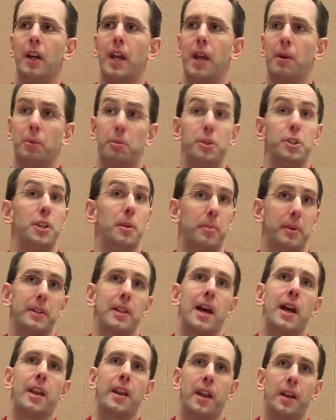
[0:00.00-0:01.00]
We'll be shipping
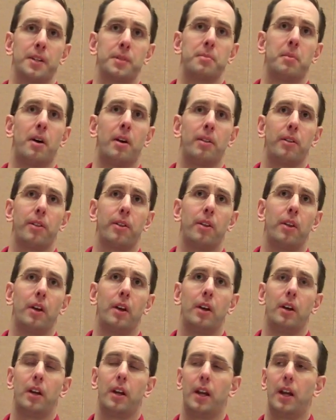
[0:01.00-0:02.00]
that next month,
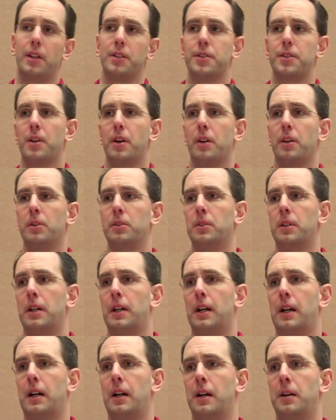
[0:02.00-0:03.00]
and
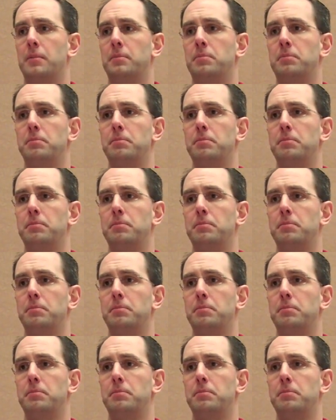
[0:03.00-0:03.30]
so